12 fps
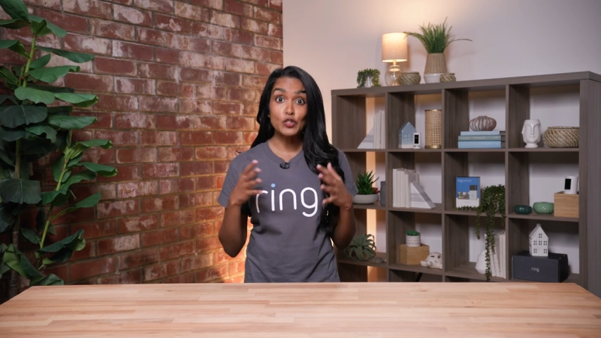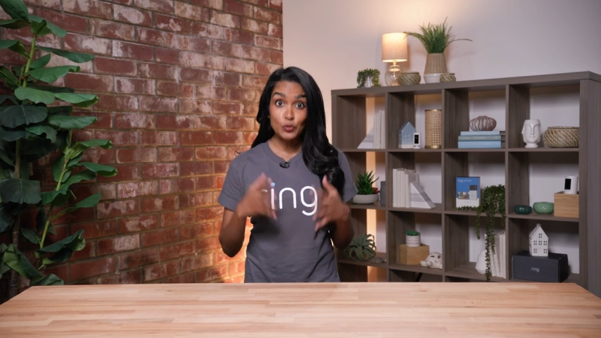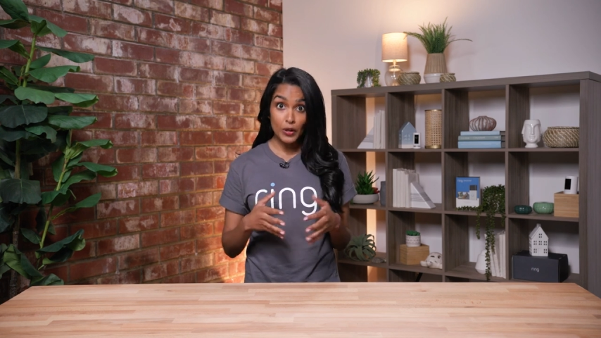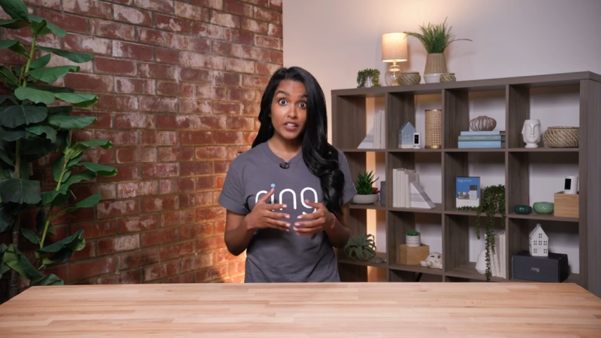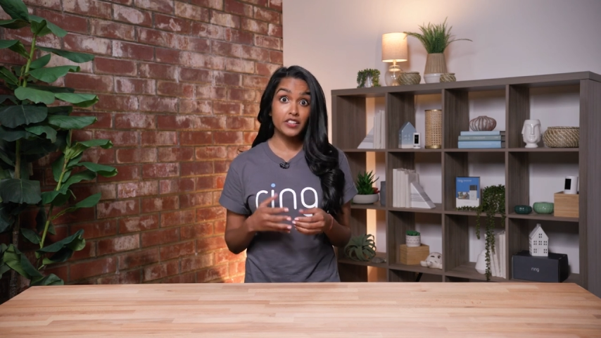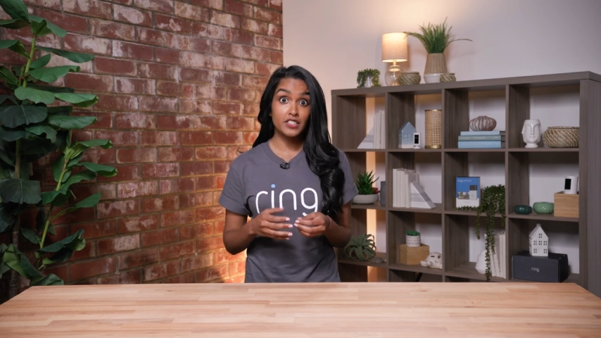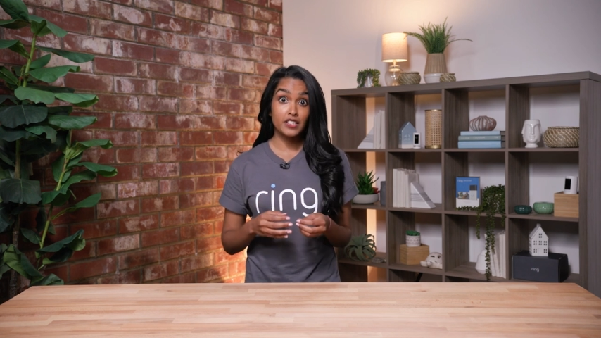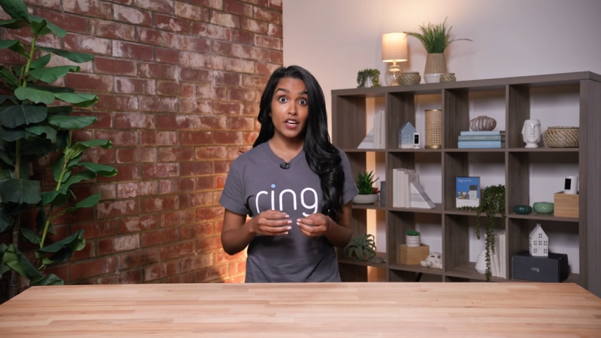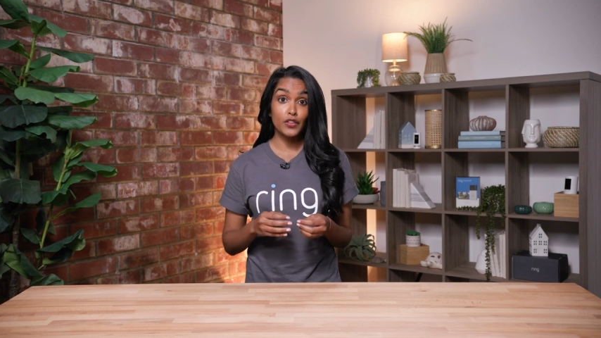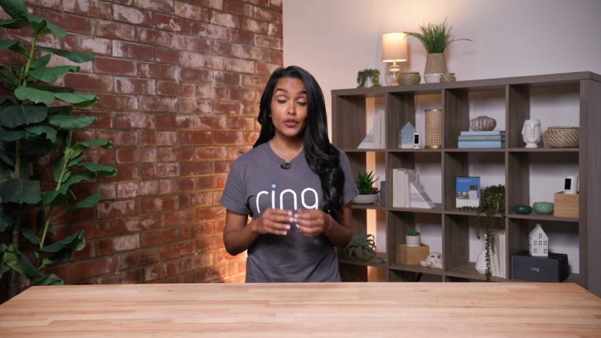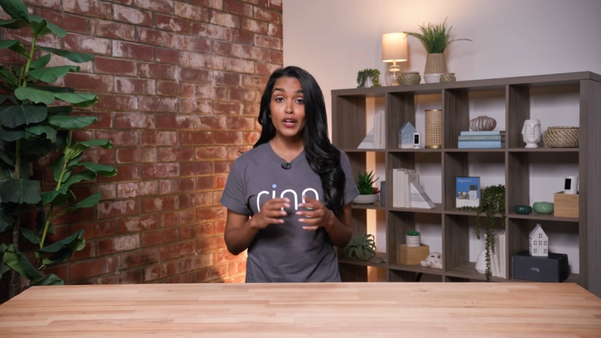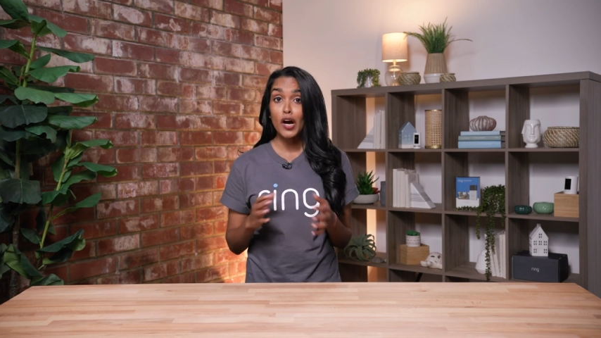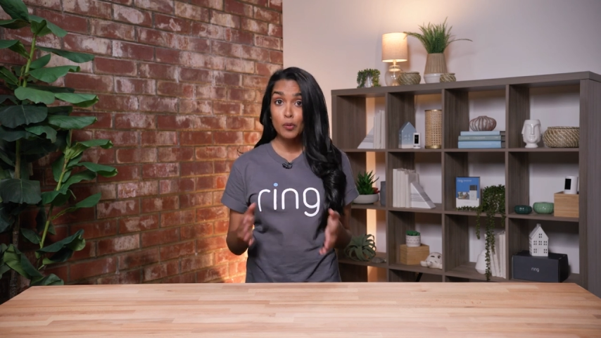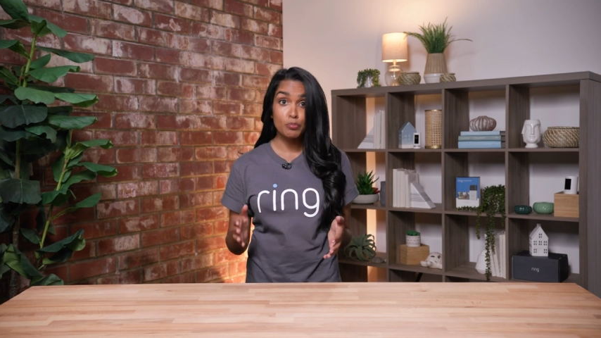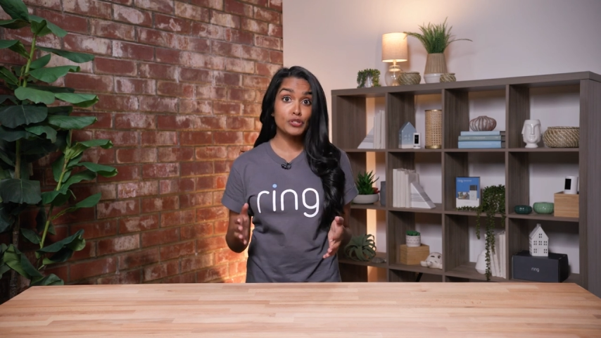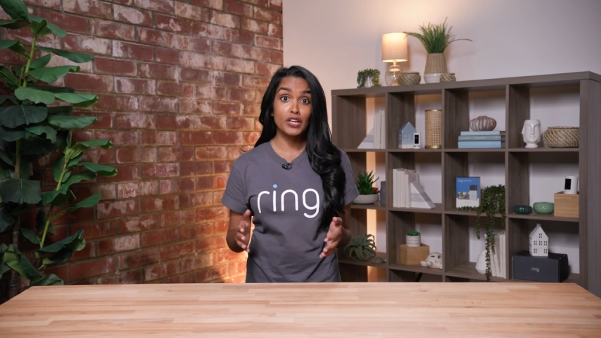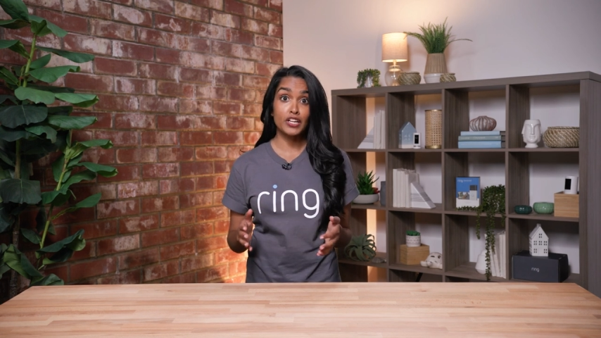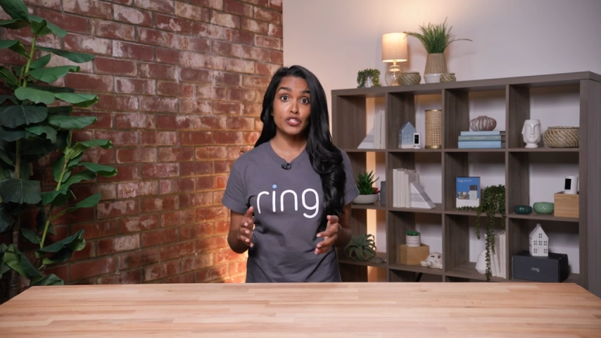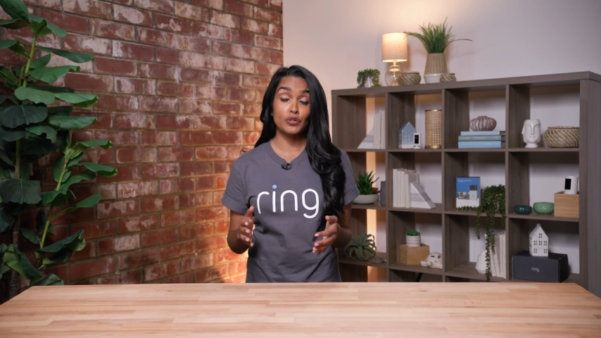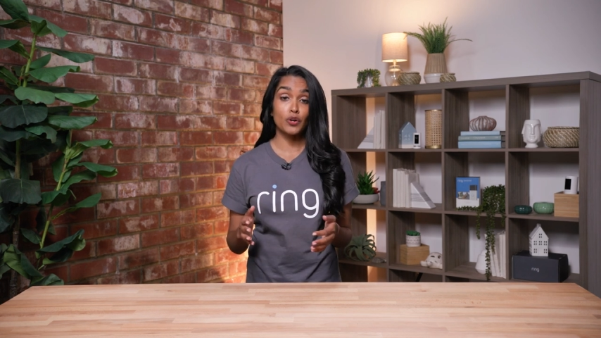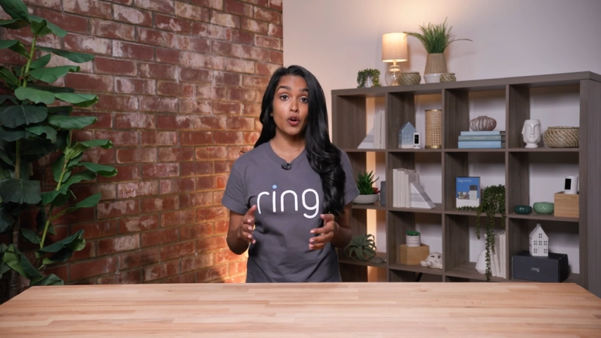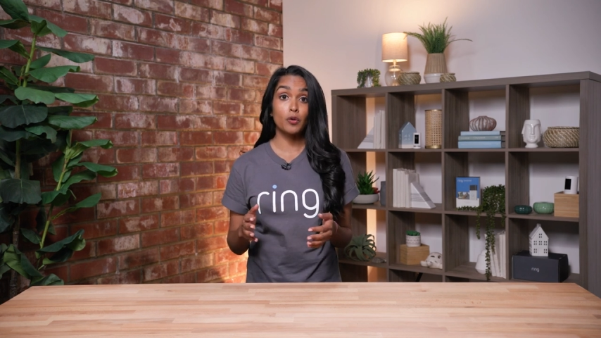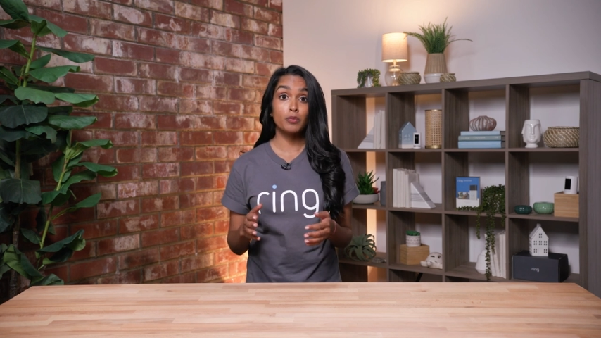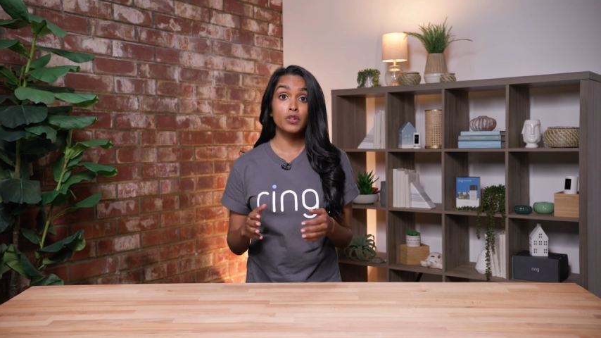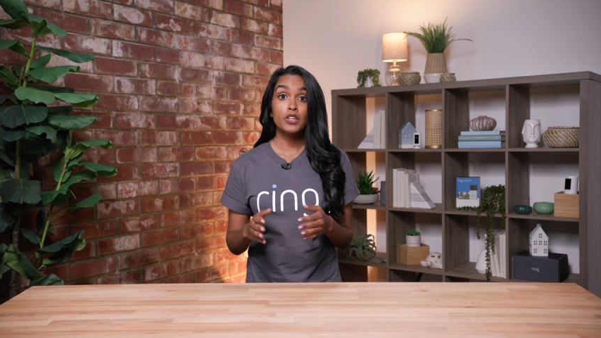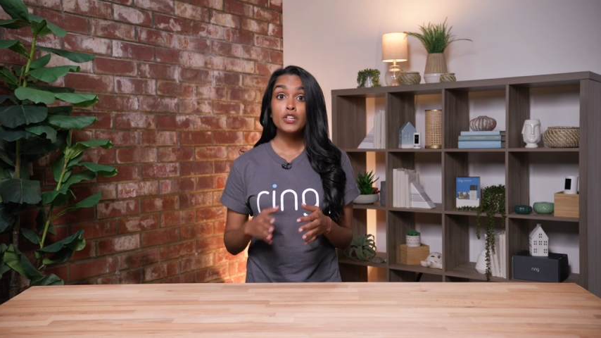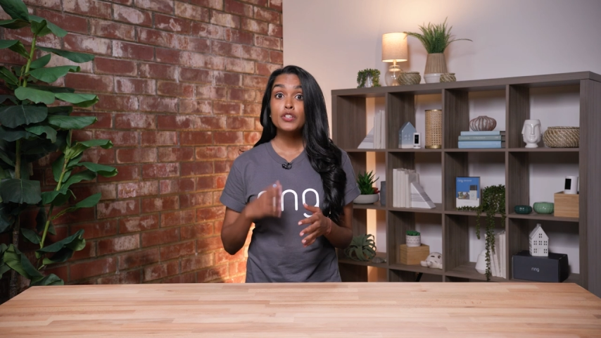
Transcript: directly together to help protect your home.